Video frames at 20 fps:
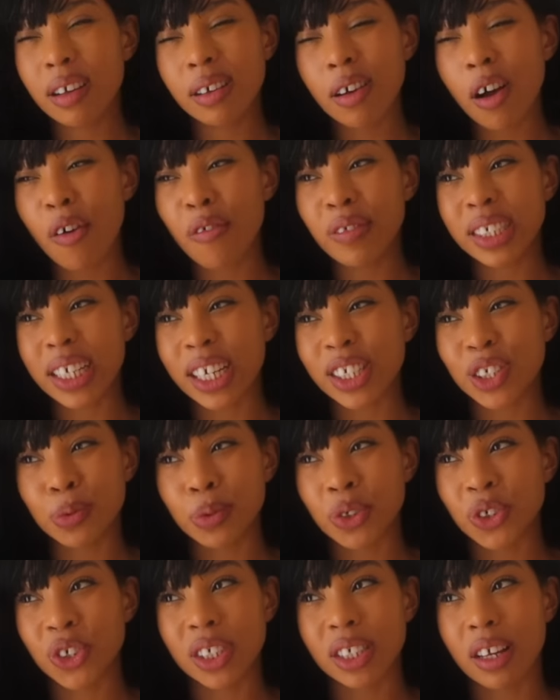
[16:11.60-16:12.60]
conversation
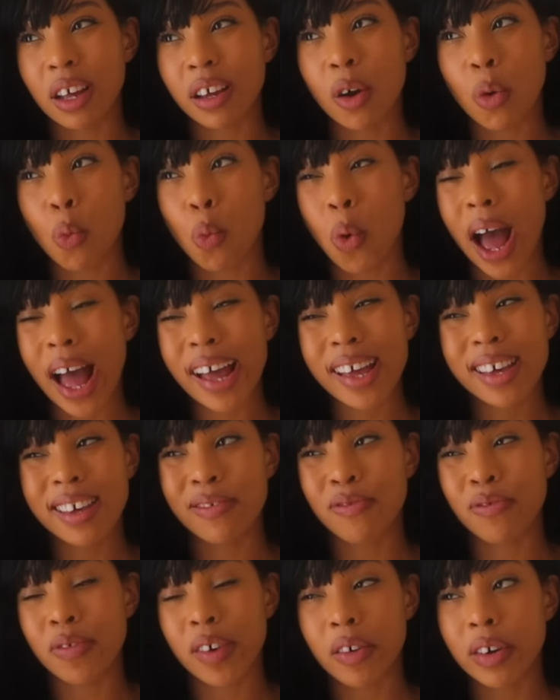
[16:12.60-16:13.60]
was just like whack
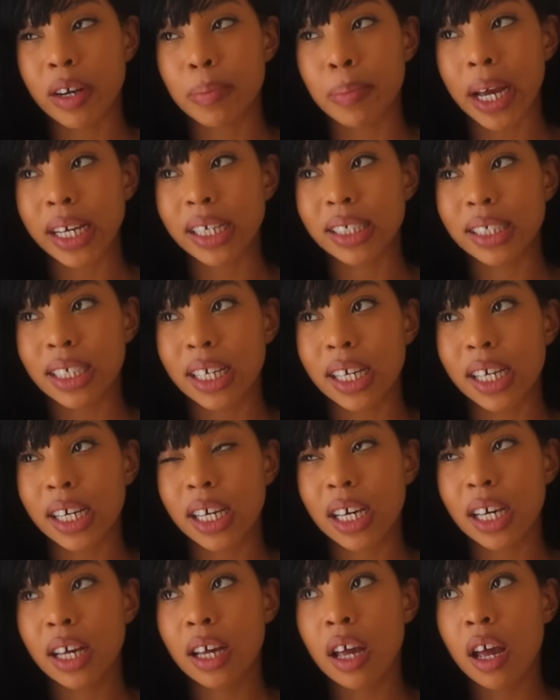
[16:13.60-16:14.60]
and very basic.
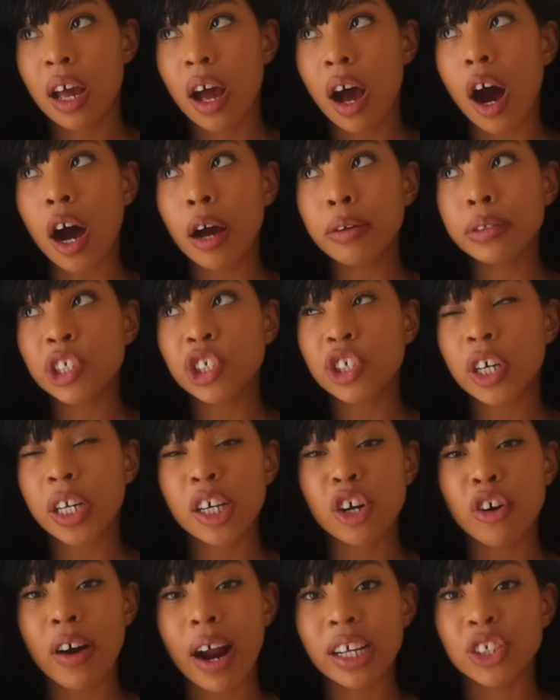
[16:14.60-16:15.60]
I was trying to
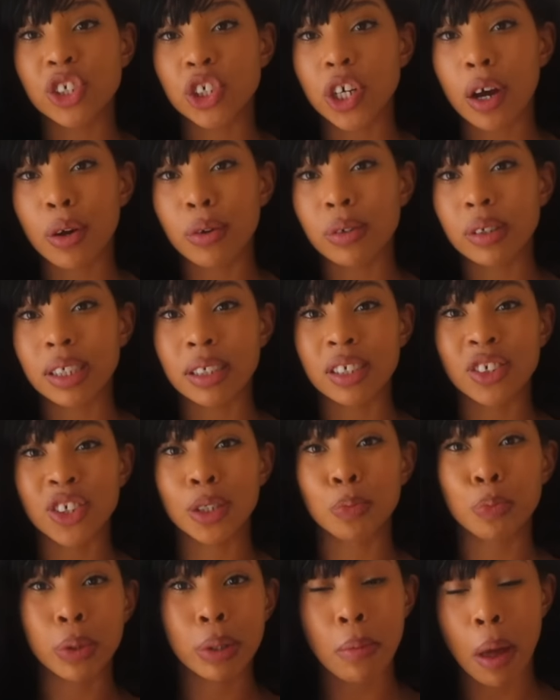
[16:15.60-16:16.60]
crack jokes and
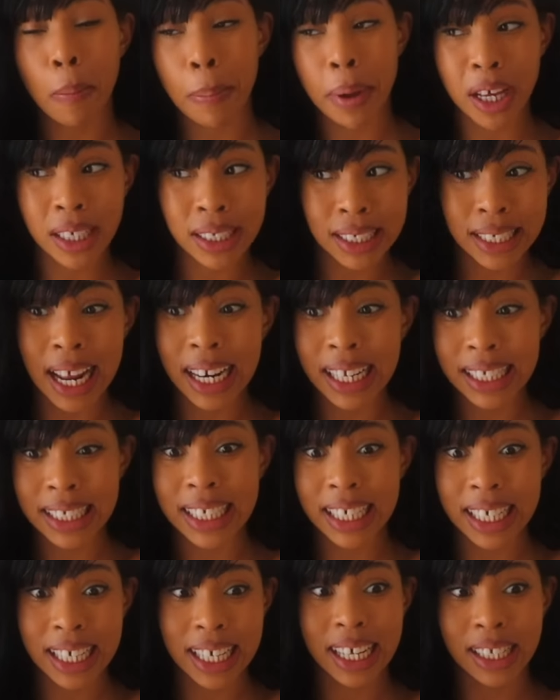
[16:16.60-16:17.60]
just bring my
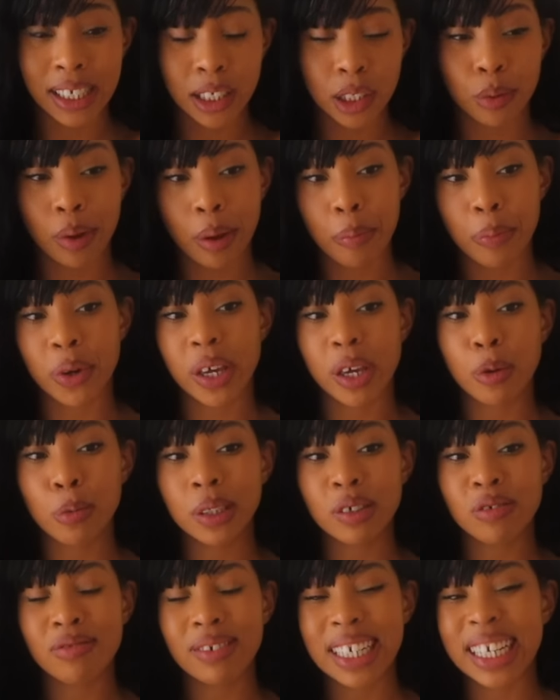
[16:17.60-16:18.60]
personality into it, but he
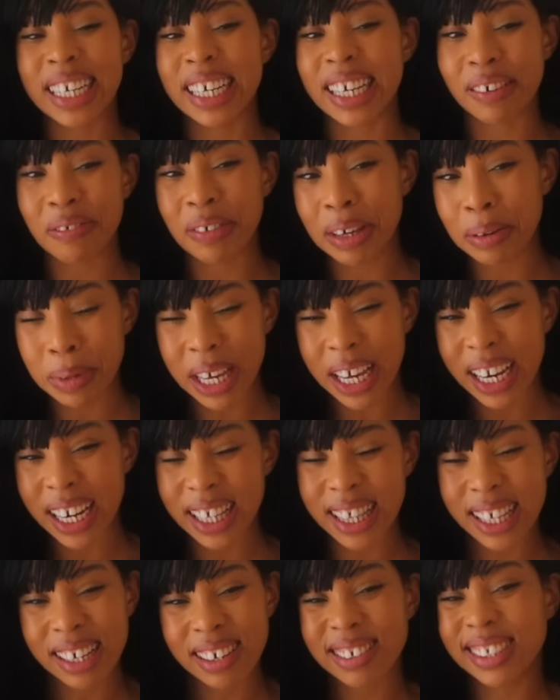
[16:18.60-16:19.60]
wasn't really giving me
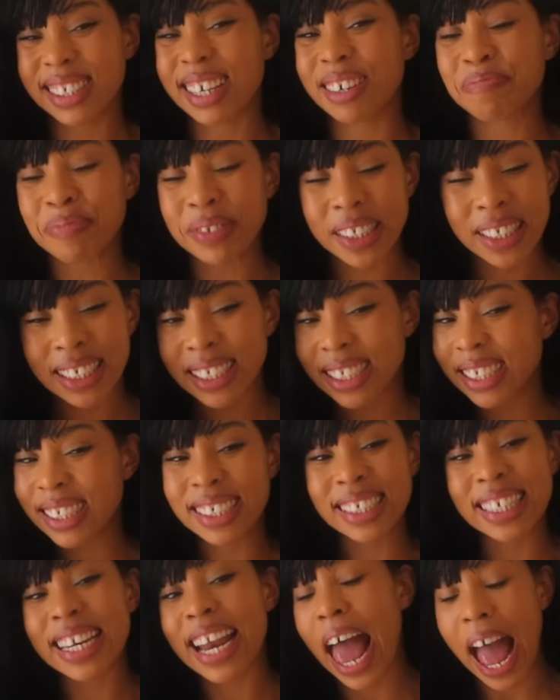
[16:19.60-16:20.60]
anything. It's like,
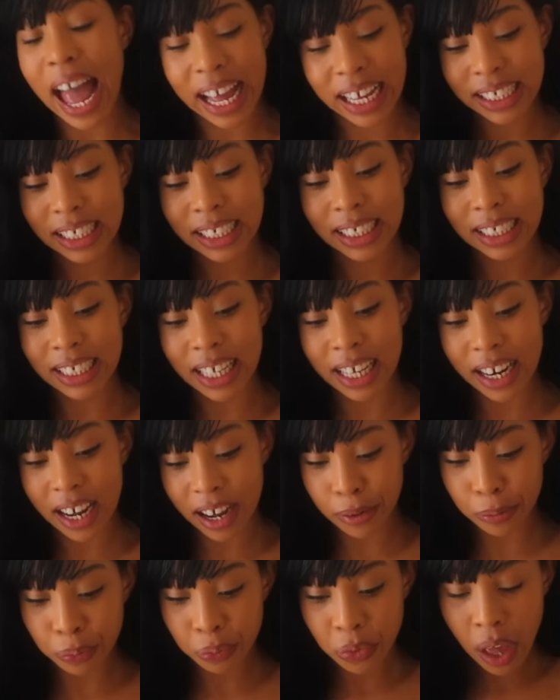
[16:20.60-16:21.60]
nah, you
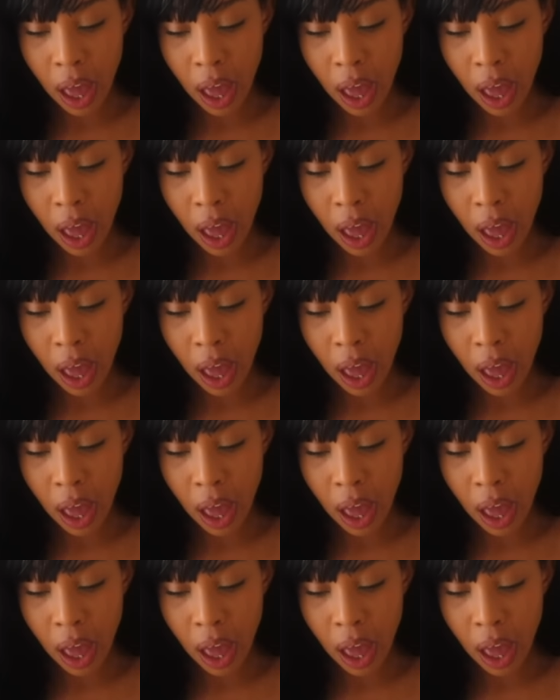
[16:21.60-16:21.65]
know.